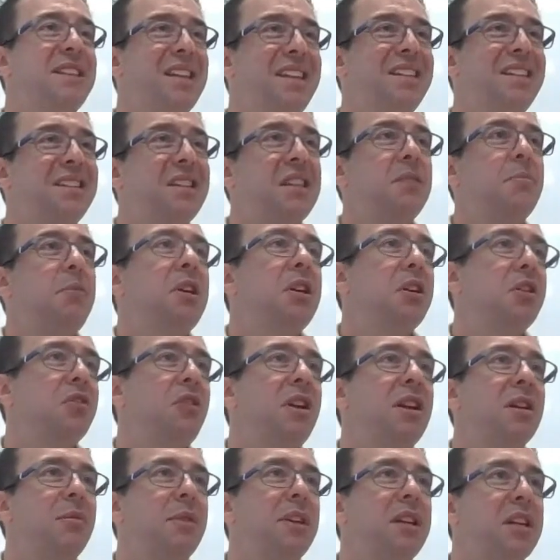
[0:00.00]
tends to be
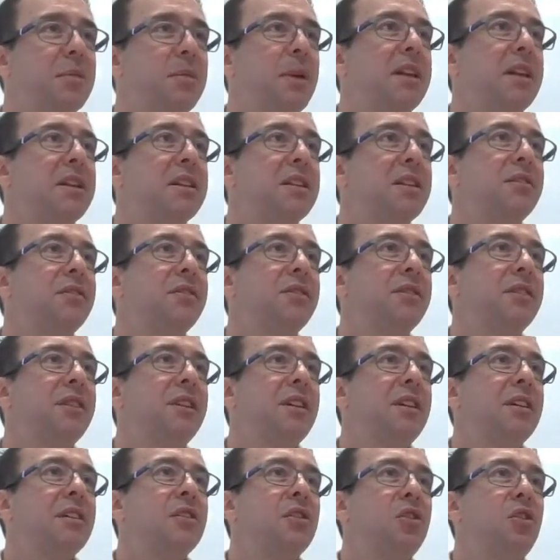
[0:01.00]
incredibly expensive.
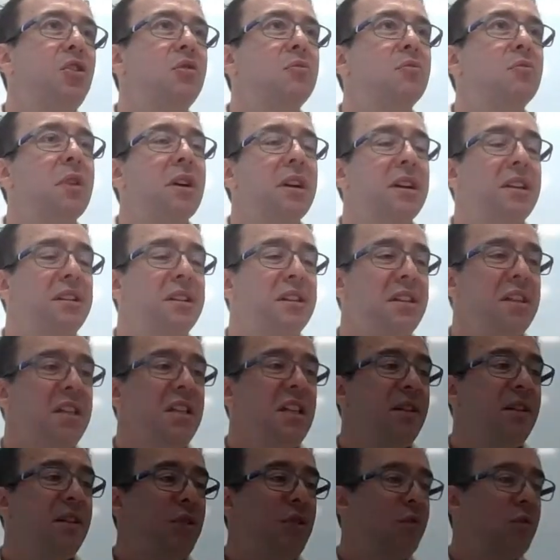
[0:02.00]
So you might see
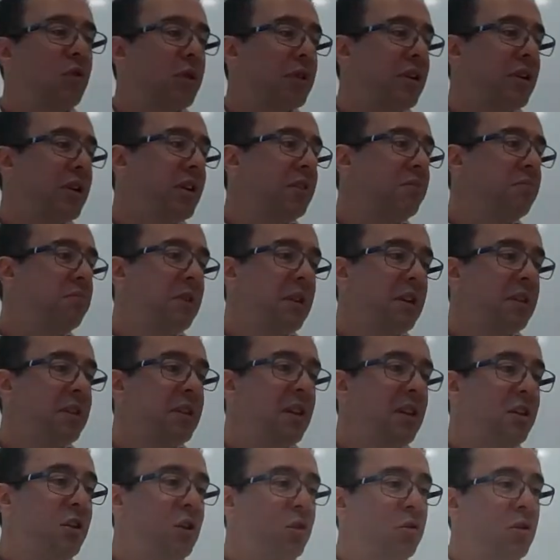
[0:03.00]
if you've got a
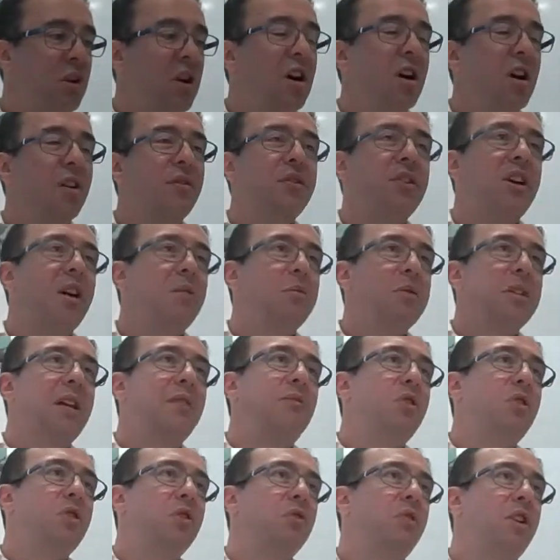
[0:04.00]
say two and a half times
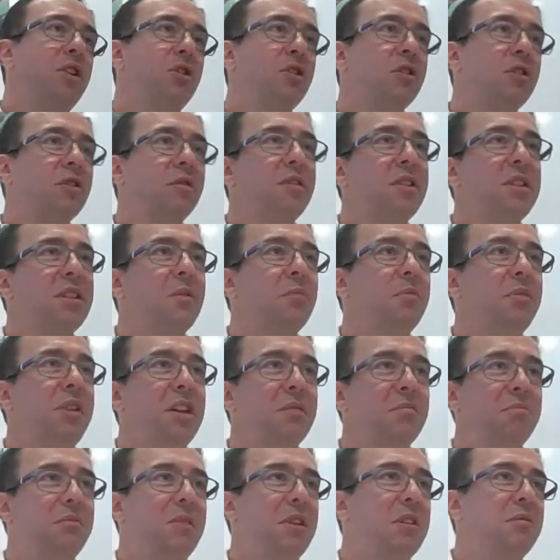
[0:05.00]
leverage threshold for somebody,
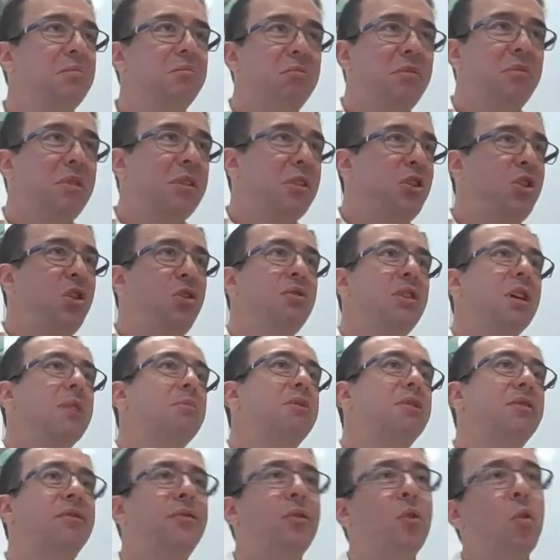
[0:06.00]
it'll shoot up
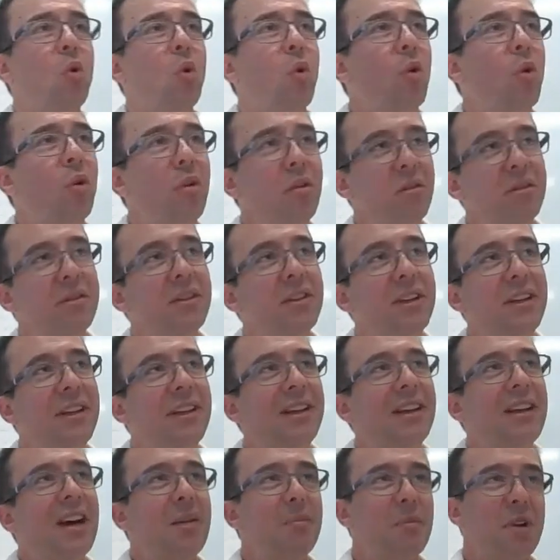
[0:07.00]
to four
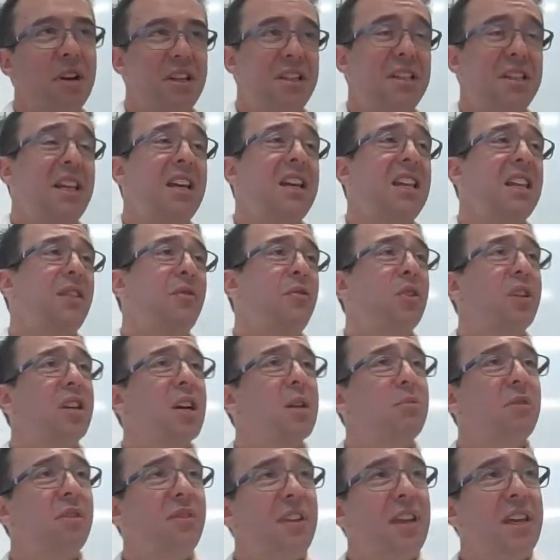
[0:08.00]
and might stay there for a
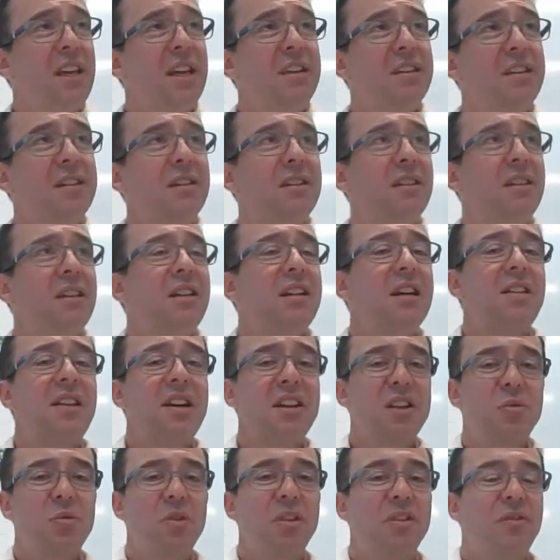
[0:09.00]
couple of years. Now
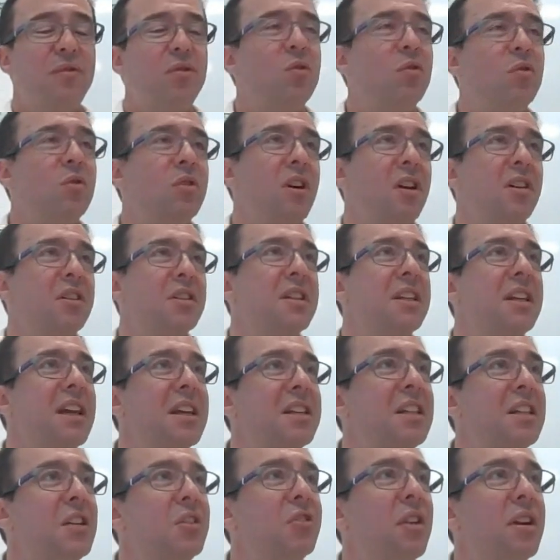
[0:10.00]
that's where the forecasting
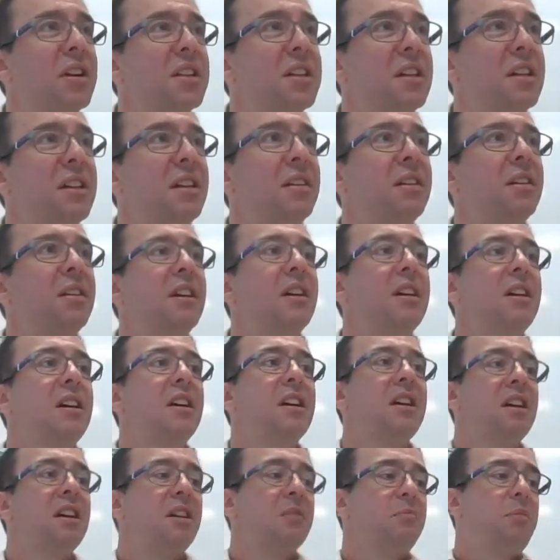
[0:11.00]
gets interesting
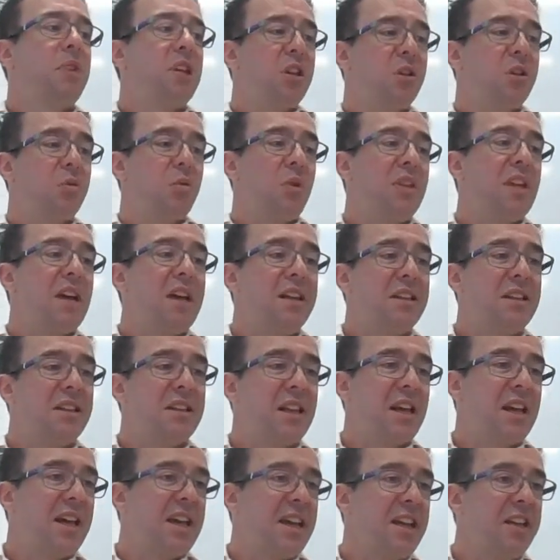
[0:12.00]
because we then
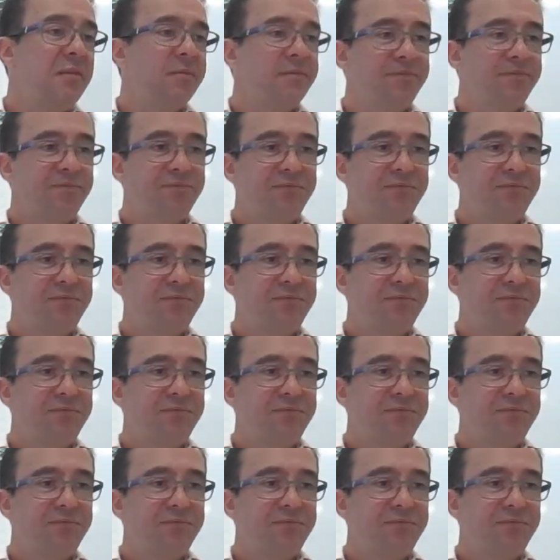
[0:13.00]
say,